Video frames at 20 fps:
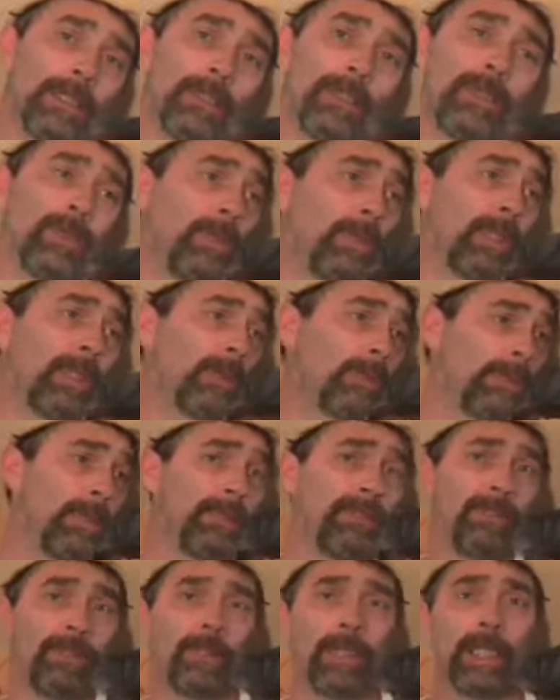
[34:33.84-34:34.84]
You will be
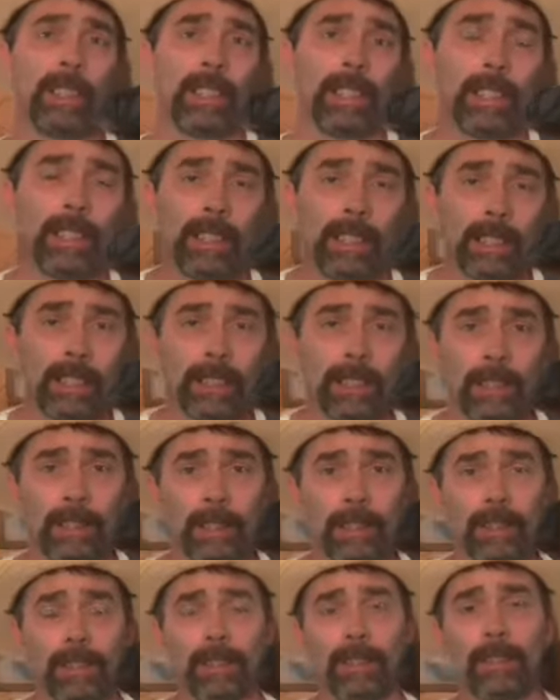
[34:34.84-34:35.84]
free.
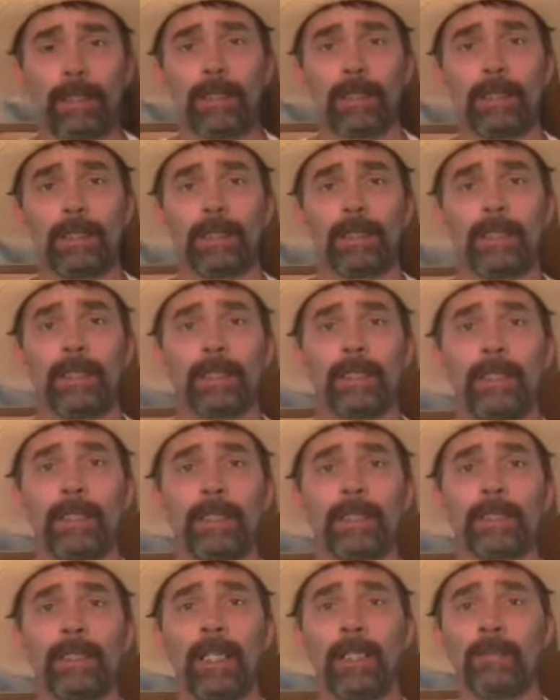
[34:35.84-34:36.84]
Let
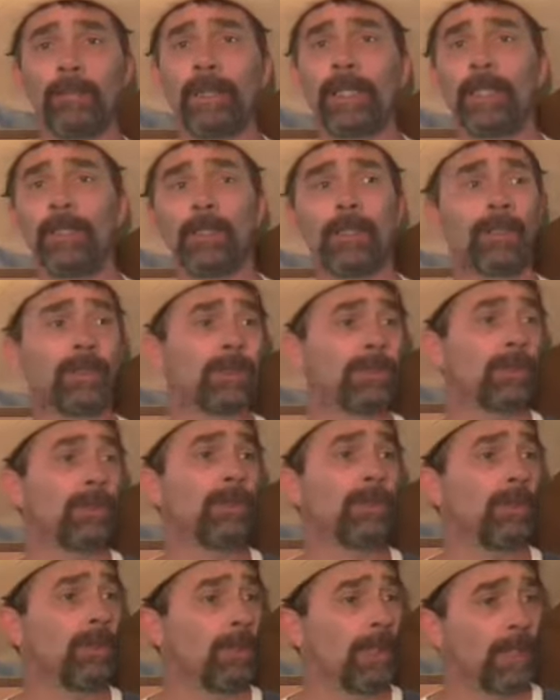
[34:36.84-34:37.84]
us not be those
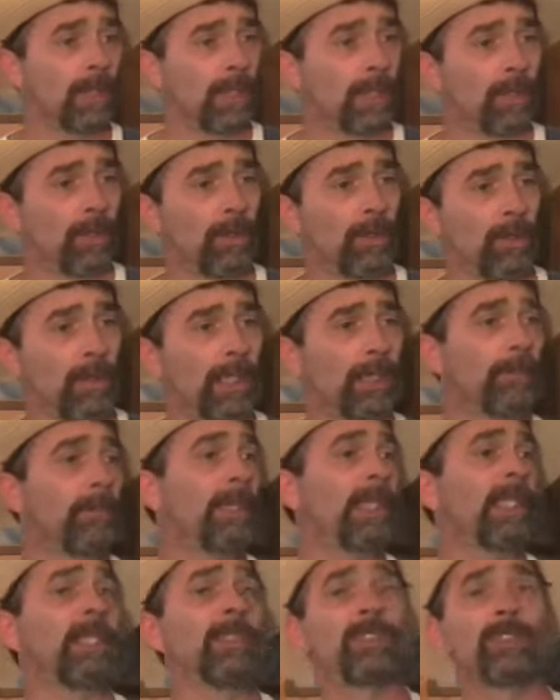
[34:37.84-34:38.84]
who
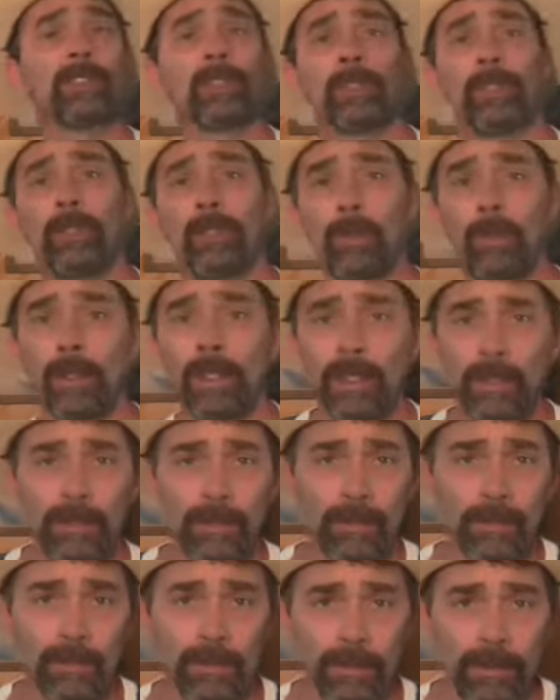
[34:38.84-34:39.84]
administer the
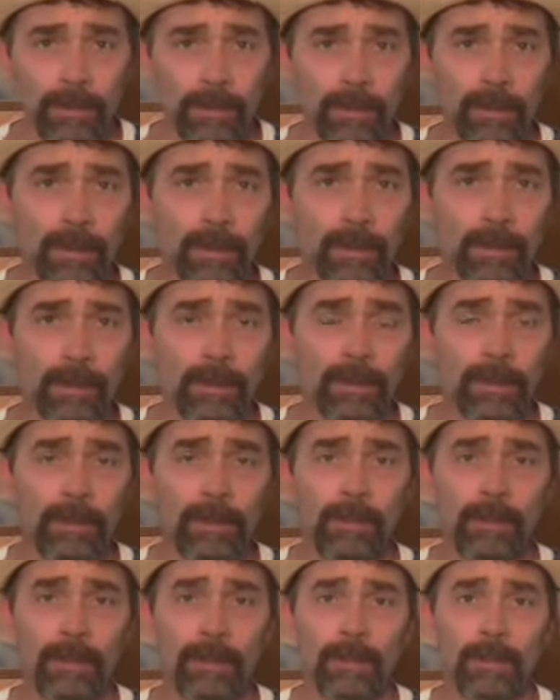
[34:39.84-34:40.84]
wounds.
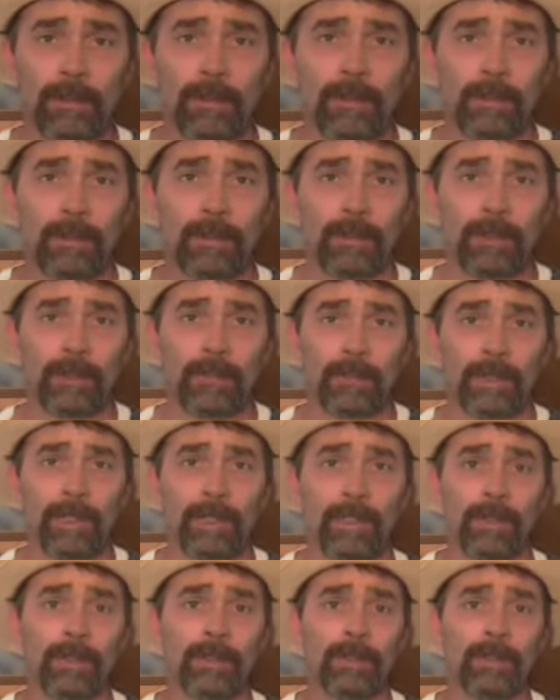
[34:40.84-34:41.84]
But
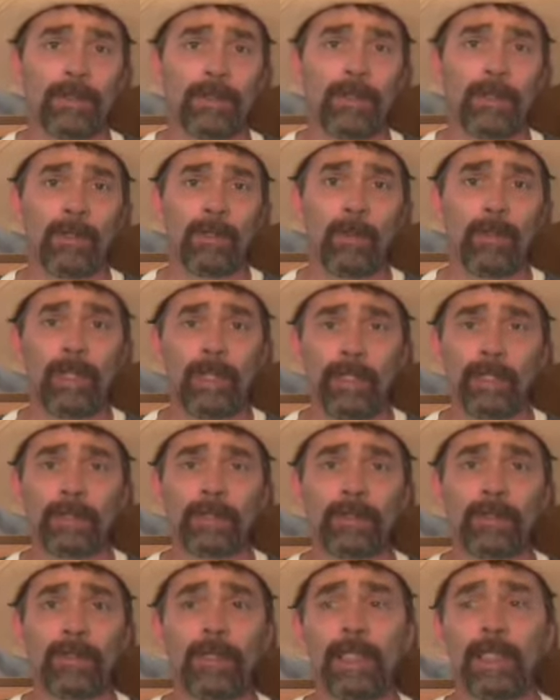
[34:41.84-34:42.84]
those who are
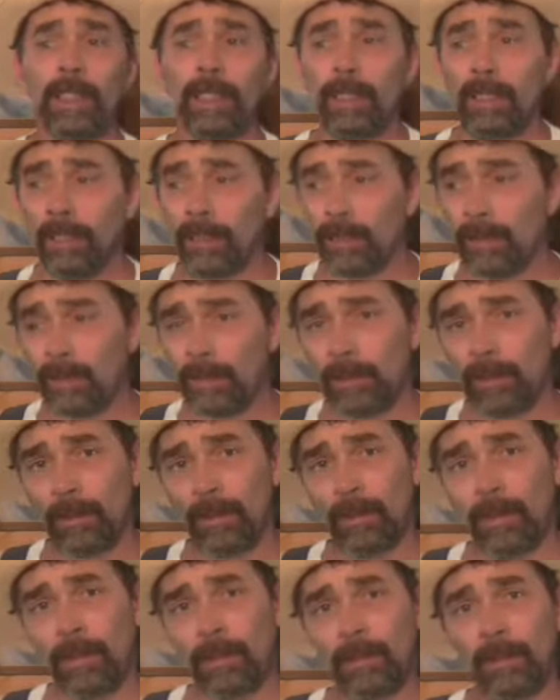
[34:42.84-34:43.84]
willing to heal
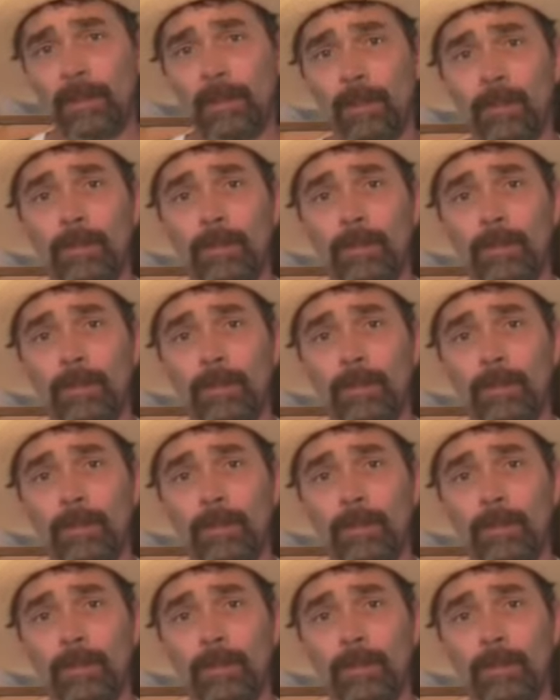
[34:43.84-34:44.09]
the